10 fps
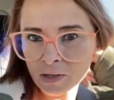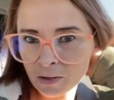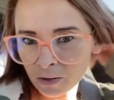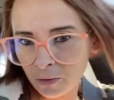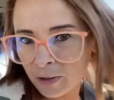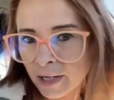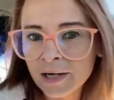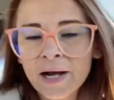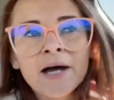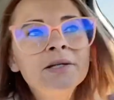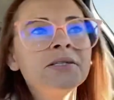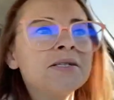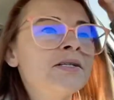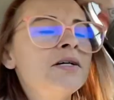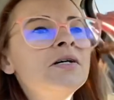Okay, I had
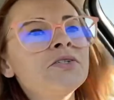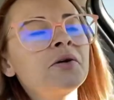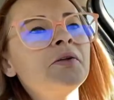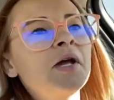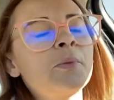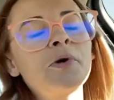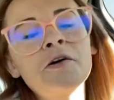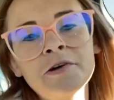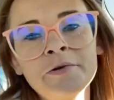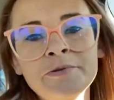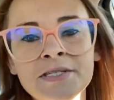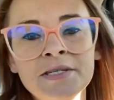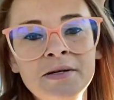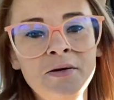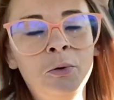to turn the camera off. I was
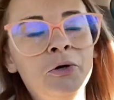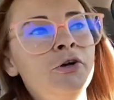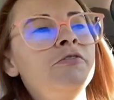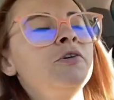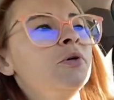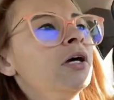ordering food.